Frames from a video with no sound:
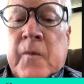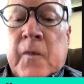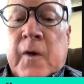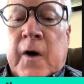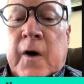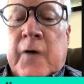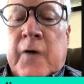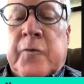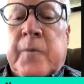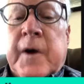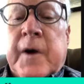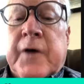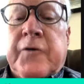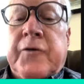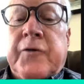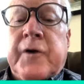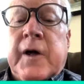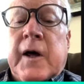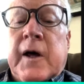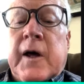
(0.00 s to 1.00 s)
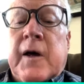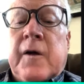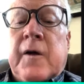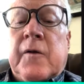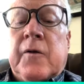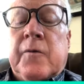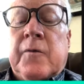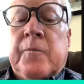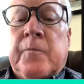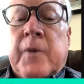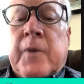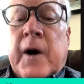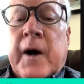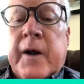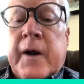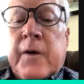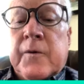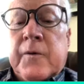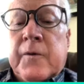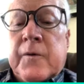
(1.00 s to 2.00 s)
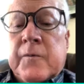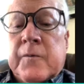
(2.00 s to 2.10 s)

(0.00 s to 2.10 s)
especially in the body,